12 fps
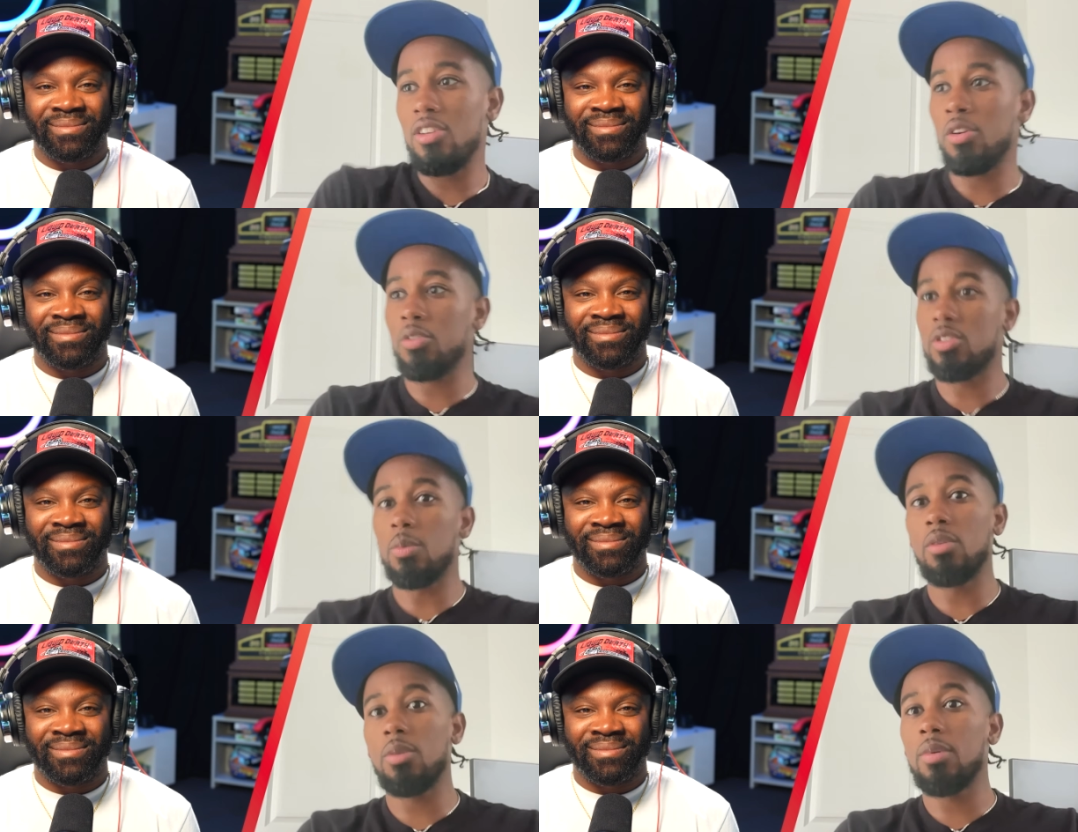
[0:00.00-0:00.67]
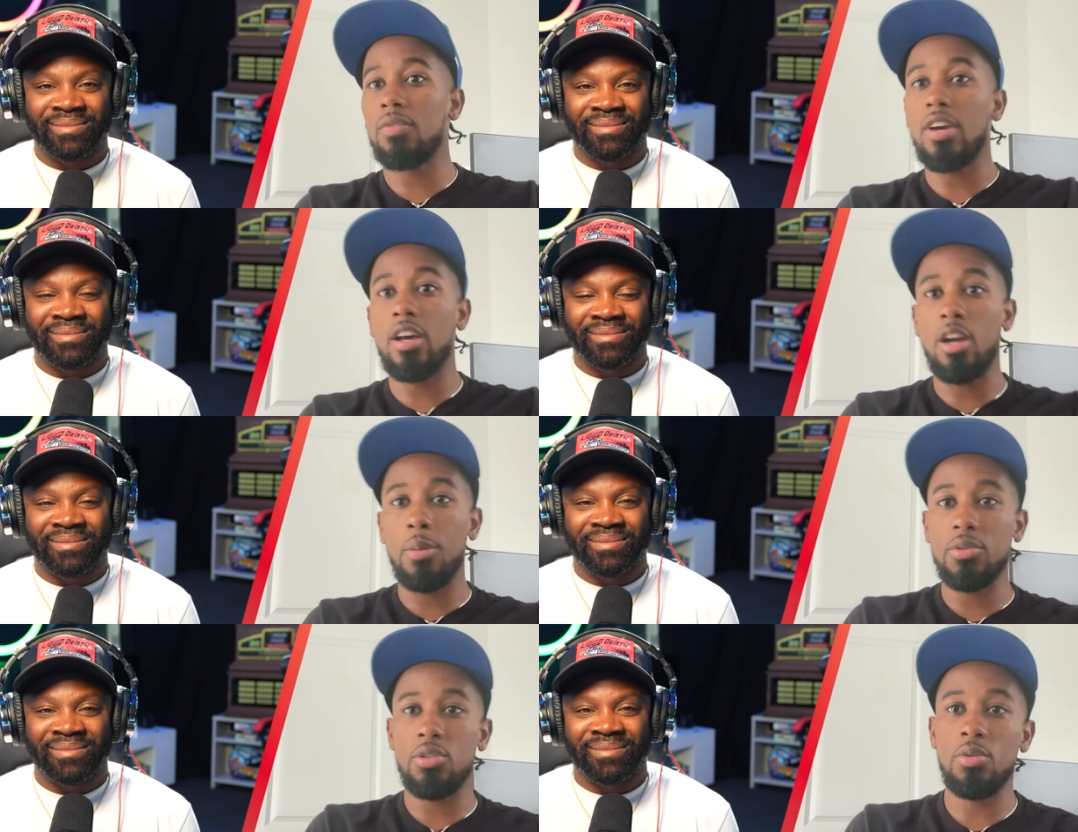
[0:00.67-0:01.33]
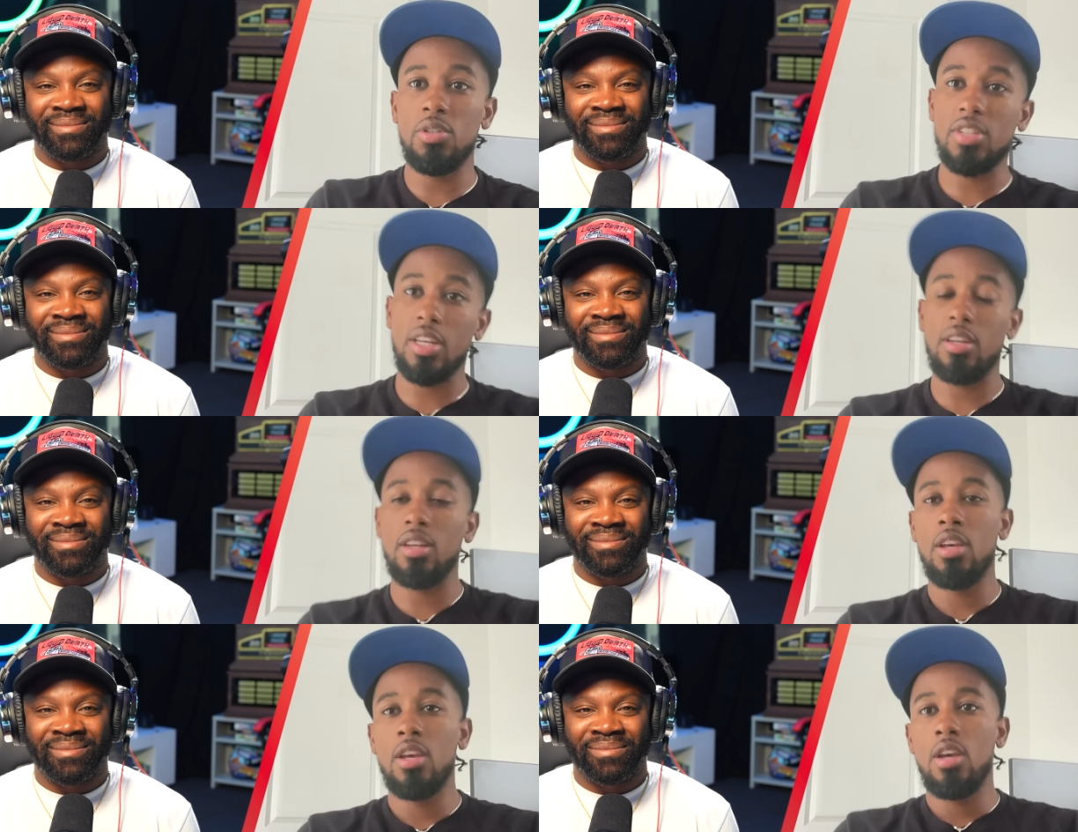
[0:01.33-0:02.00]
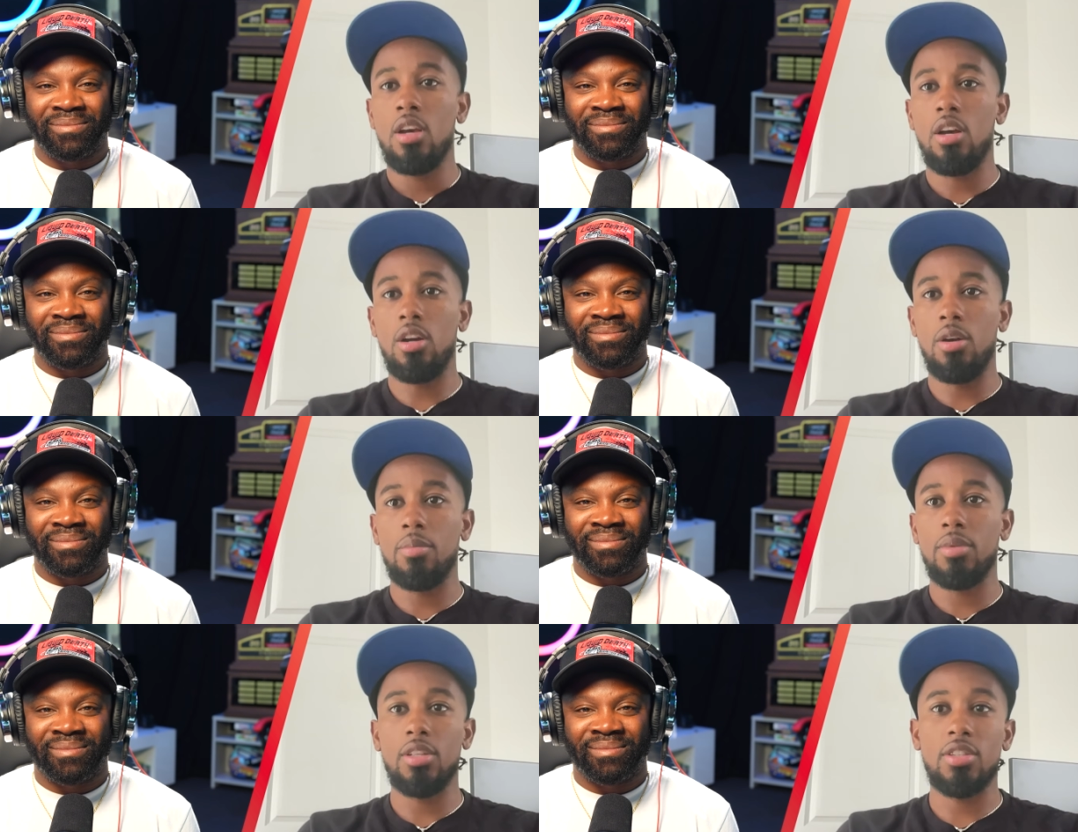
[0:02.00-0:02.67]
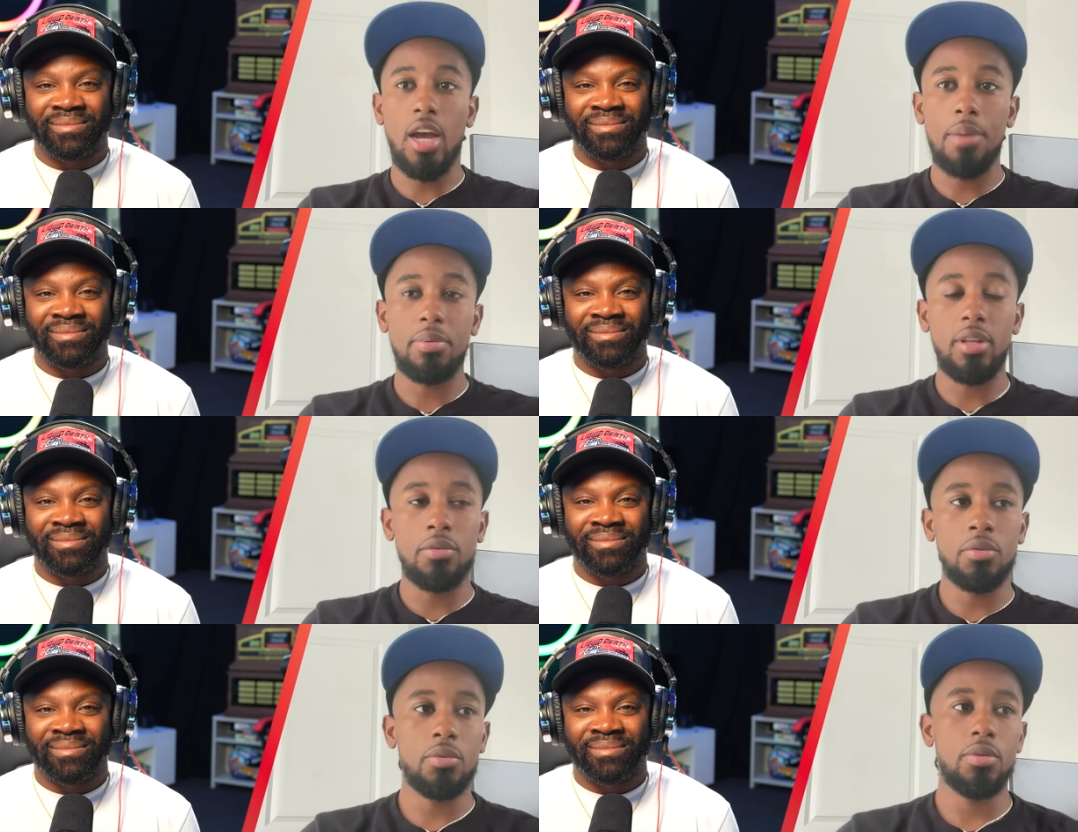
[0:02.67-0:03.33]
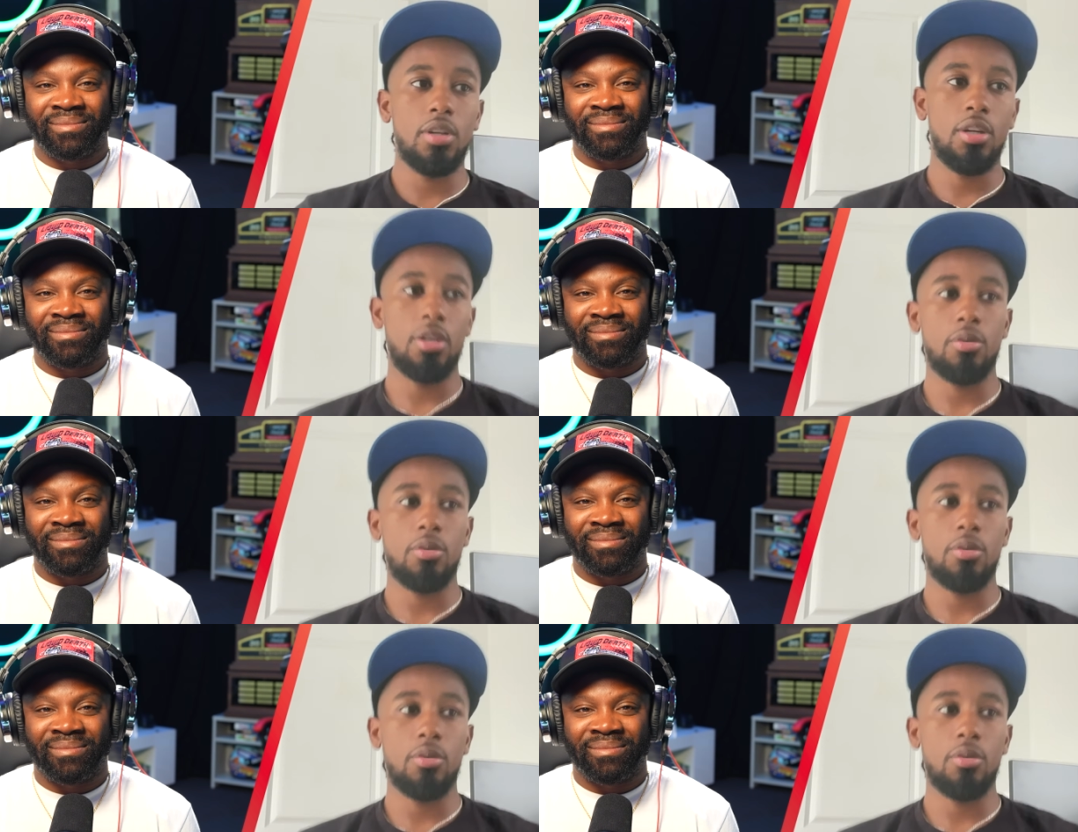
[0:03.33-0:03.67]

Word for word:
Speaker 1: You know, some of them have gotten opportunities at the top level,